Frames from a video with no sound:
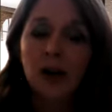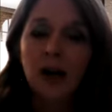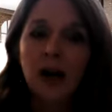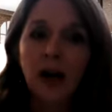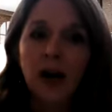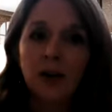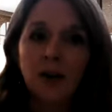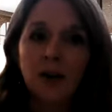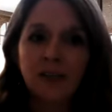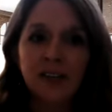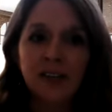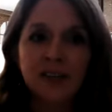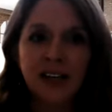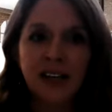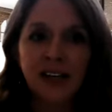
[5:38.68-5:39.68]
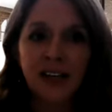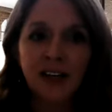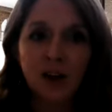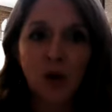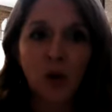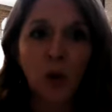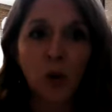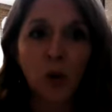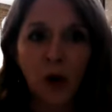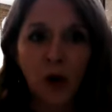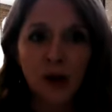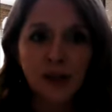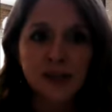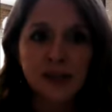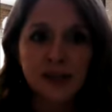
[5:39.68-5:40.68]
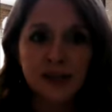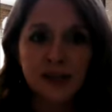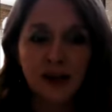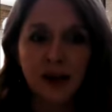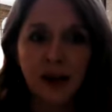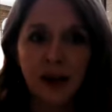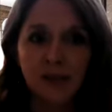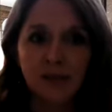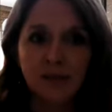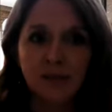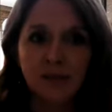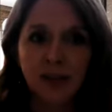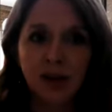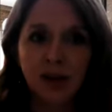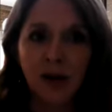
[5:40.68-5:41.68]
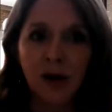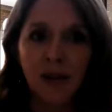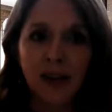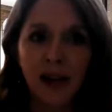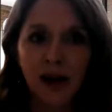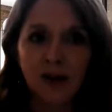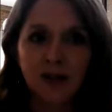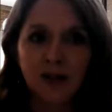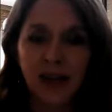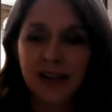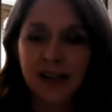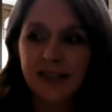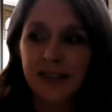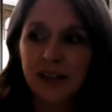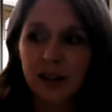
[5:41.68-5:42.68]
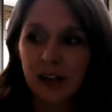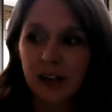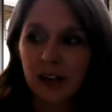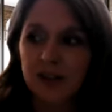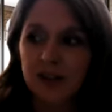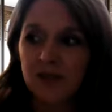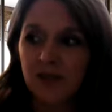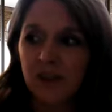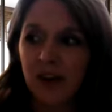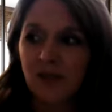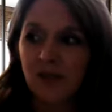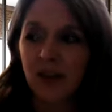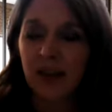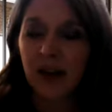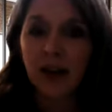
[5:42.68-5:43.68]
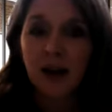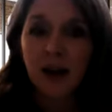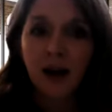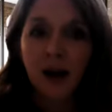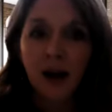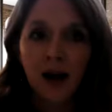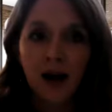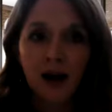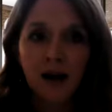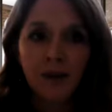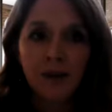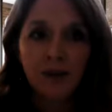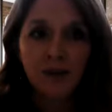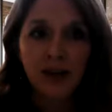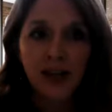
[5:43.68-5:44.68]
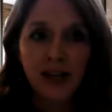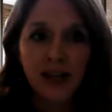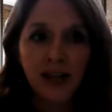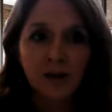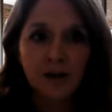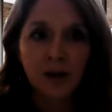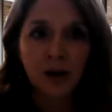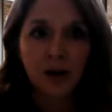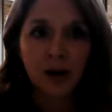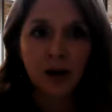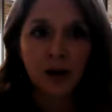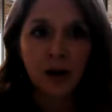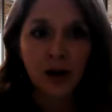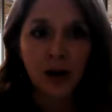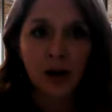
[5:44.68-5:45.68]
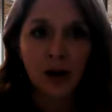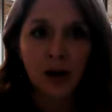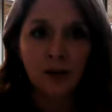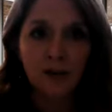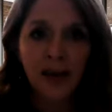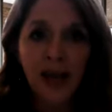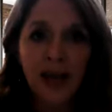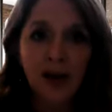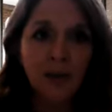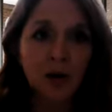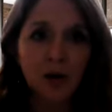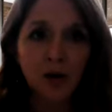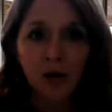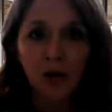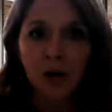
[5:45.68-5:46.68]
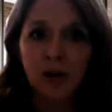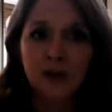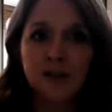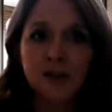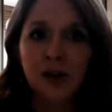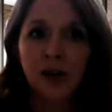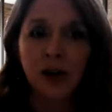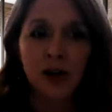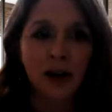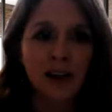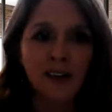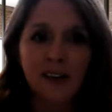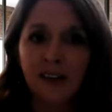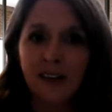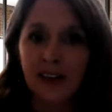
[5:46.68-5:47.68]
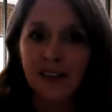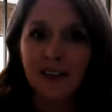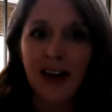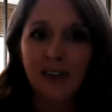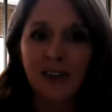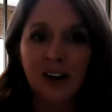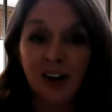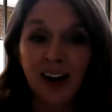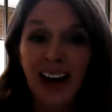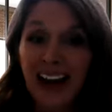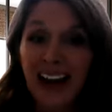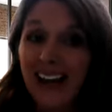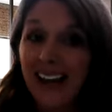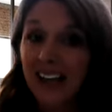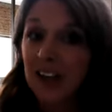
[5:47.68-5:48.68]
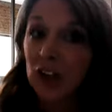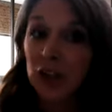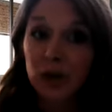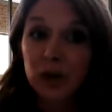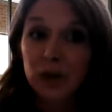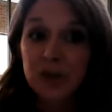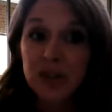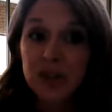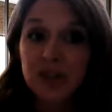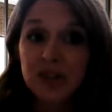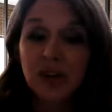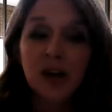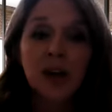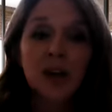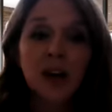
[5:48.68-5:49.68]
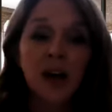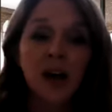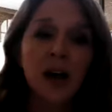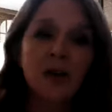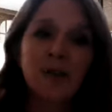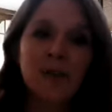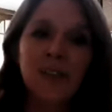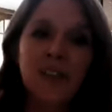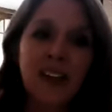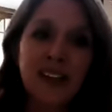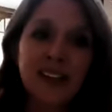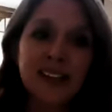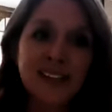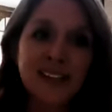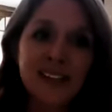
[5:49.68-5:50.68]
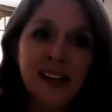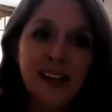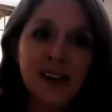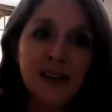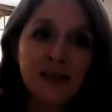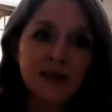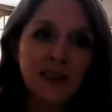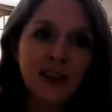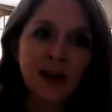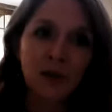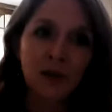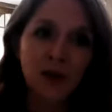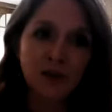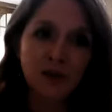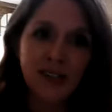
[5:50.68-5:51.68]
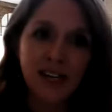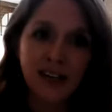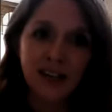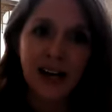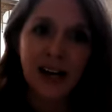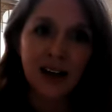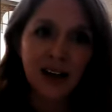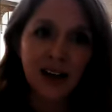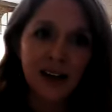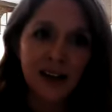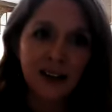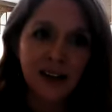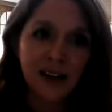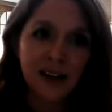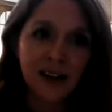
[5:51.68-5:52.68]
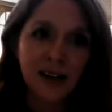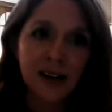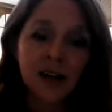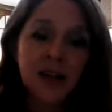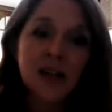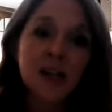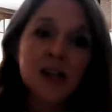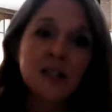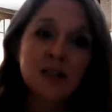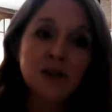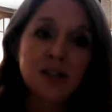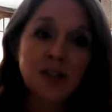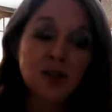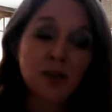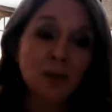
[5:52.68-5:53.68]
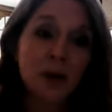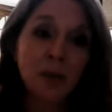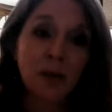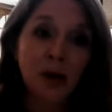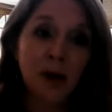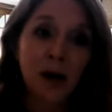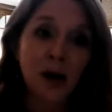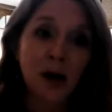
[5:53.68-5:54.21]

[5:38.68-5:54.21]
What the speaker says: If there's any cords, on the exterior. So if you have like any of your cables or anything like that that are hanging loose that they can see, they will notate that kind of thing. So just remember,